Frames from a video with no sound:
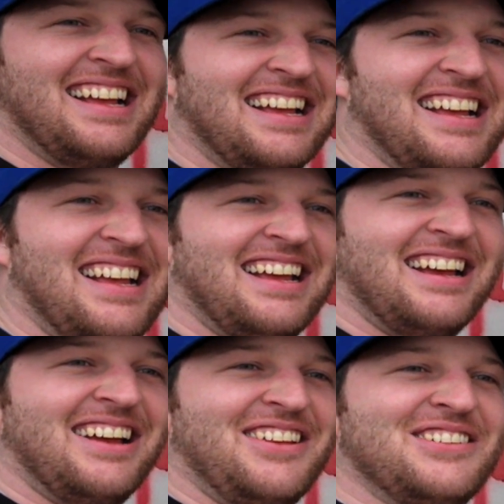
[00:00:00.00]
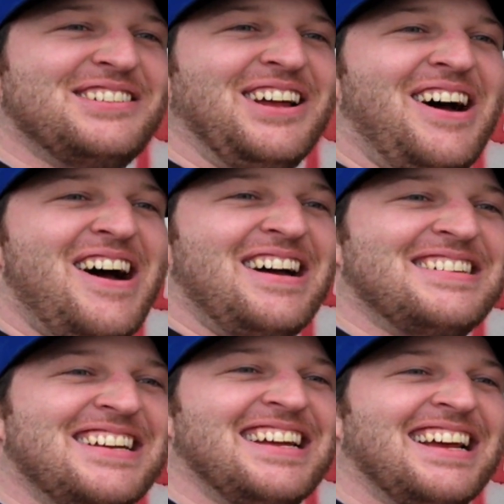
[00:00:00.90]
going to they can
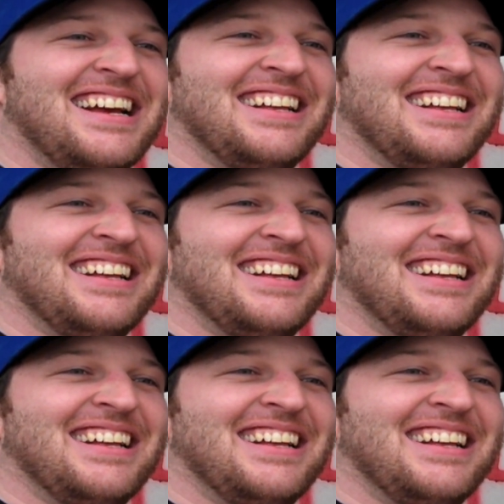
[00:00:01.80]
utilize him.